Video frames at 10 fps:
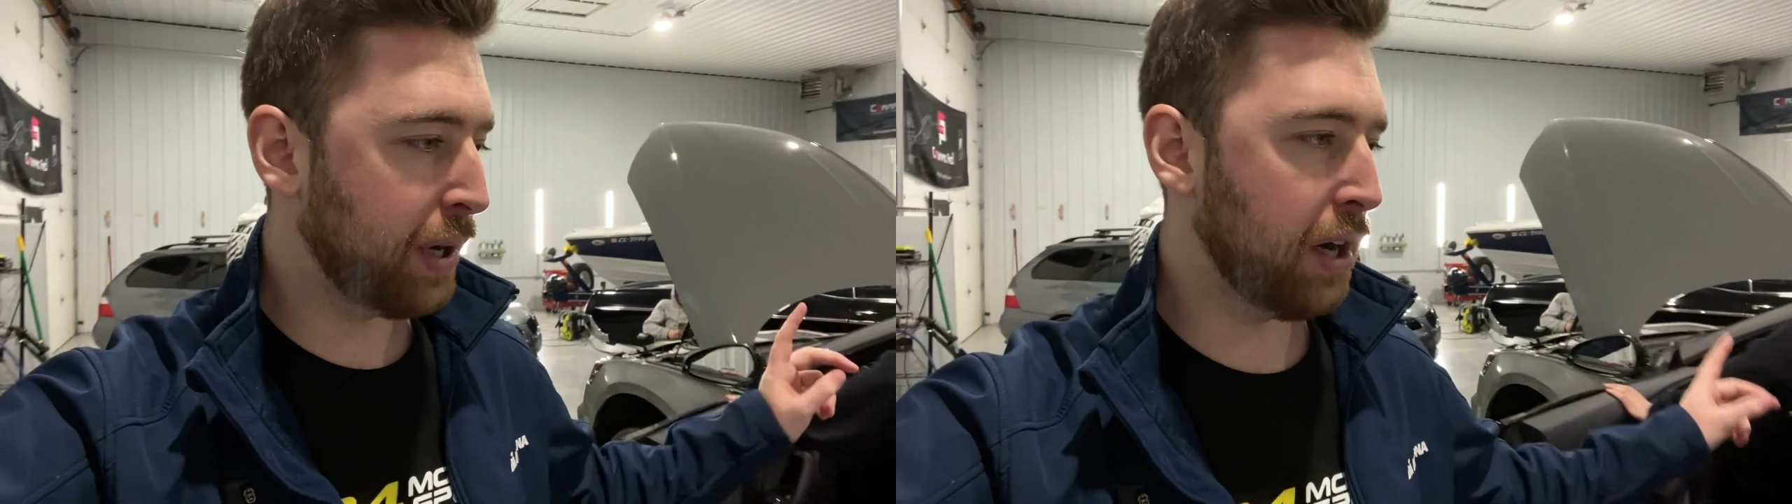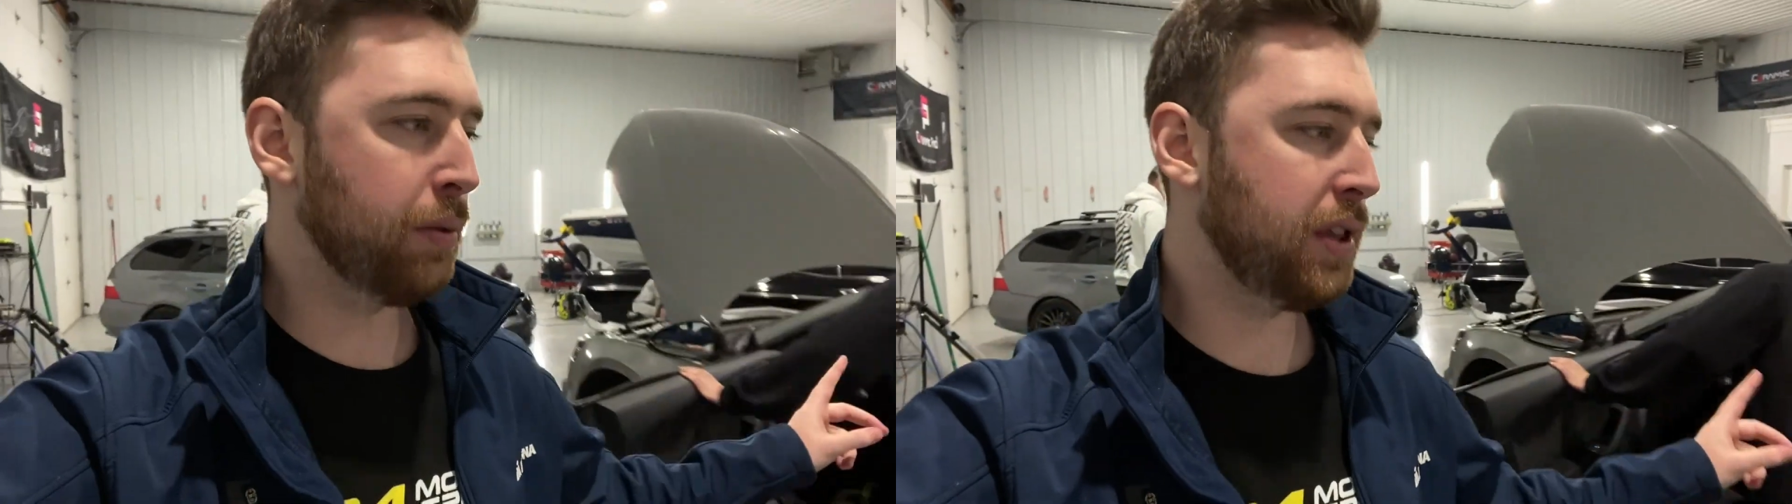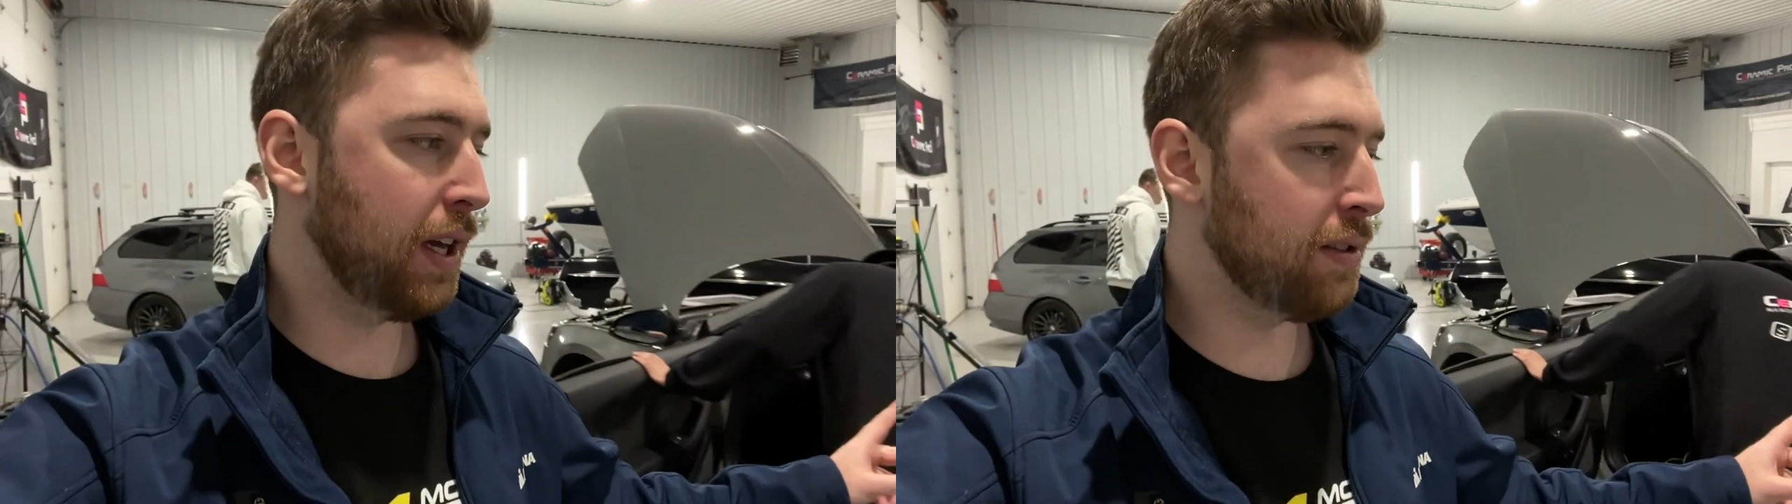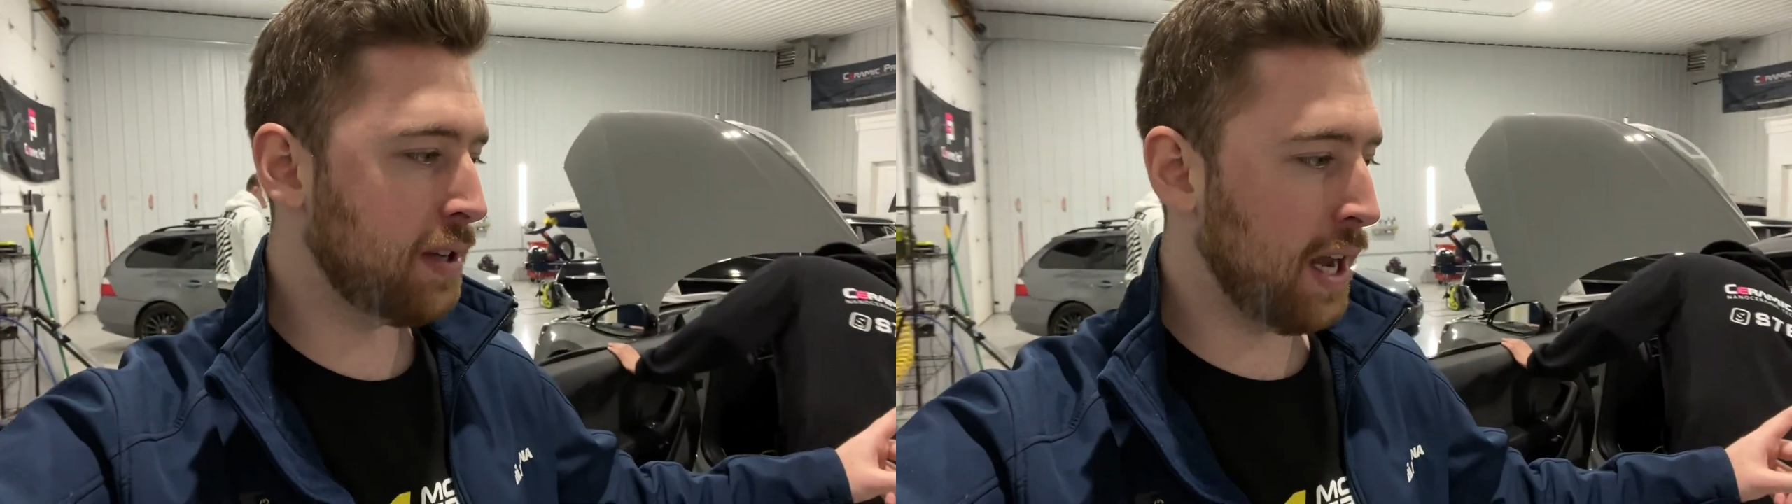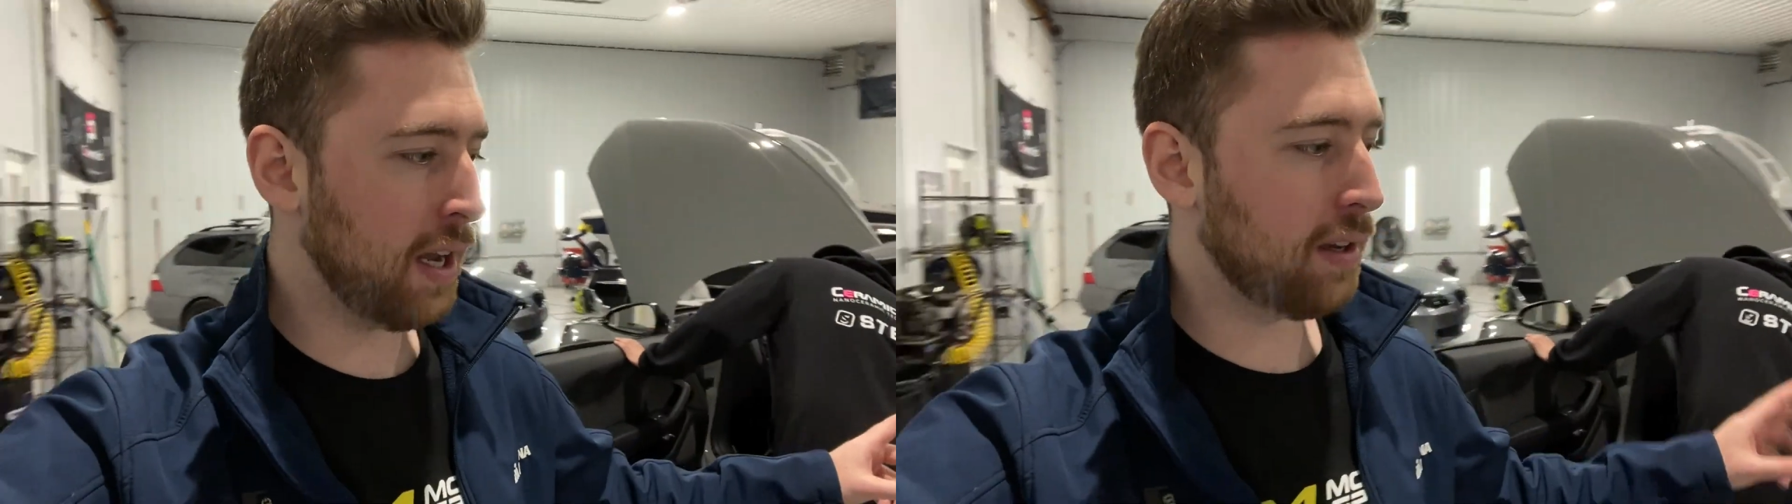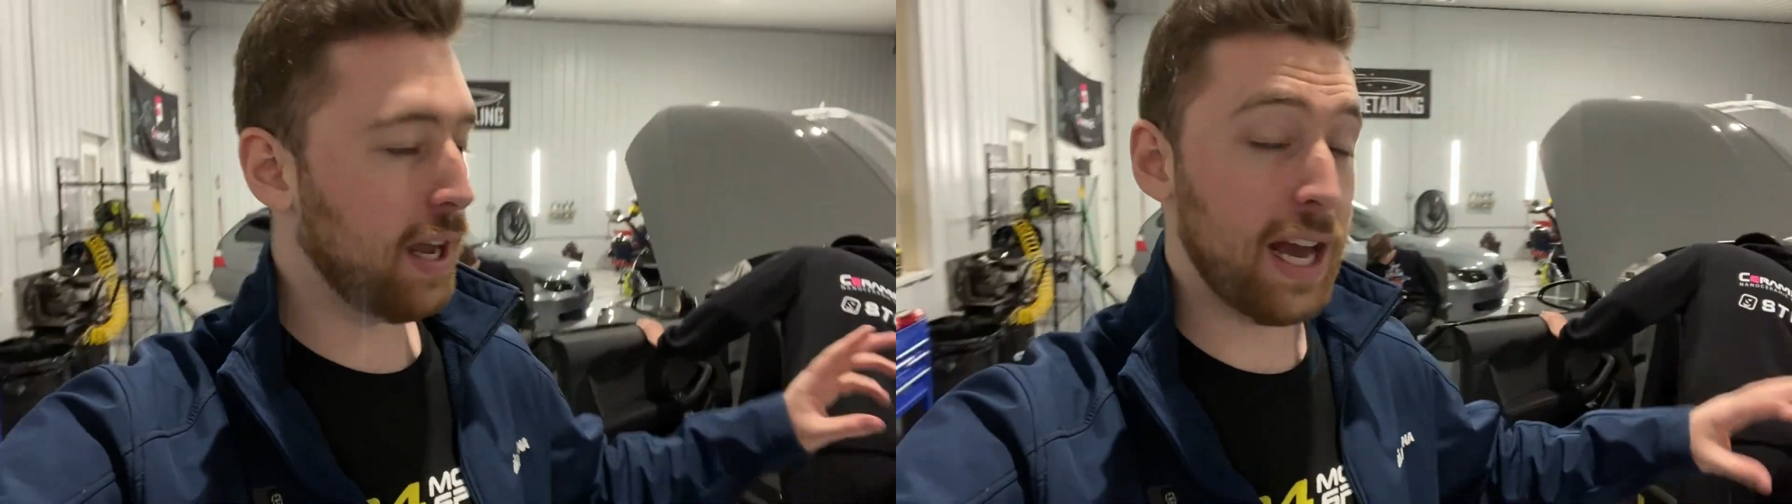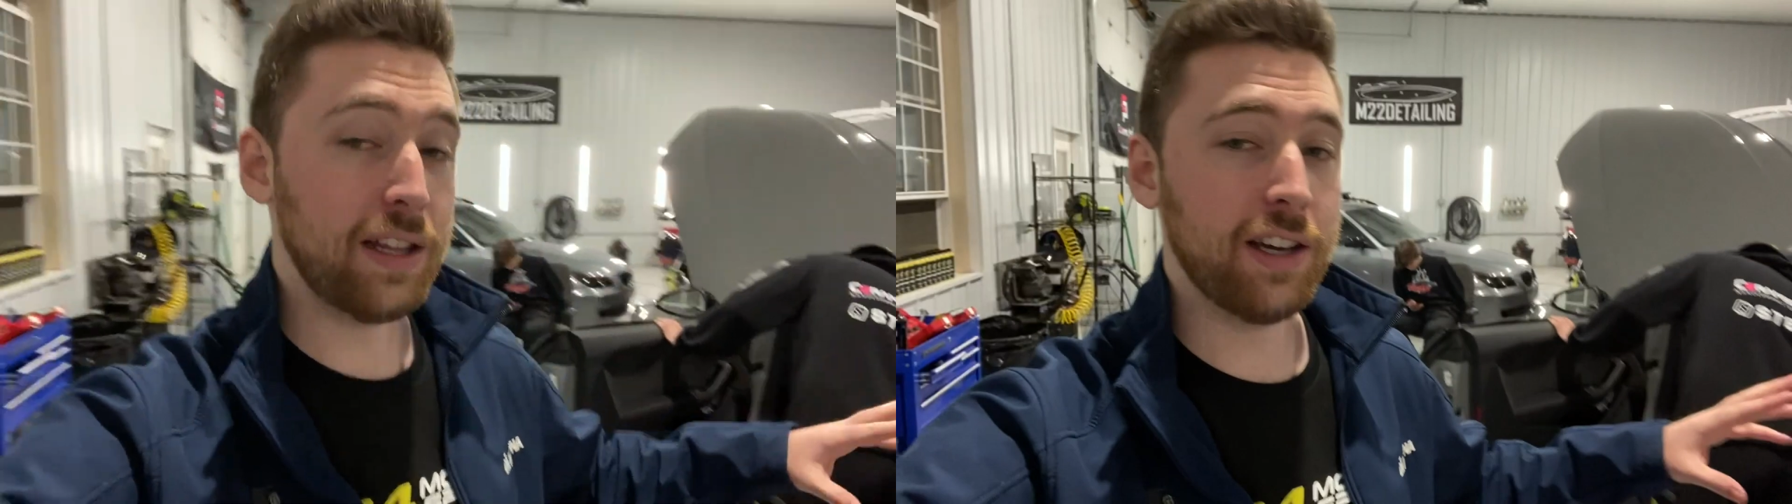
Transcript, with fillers: paired with the intake and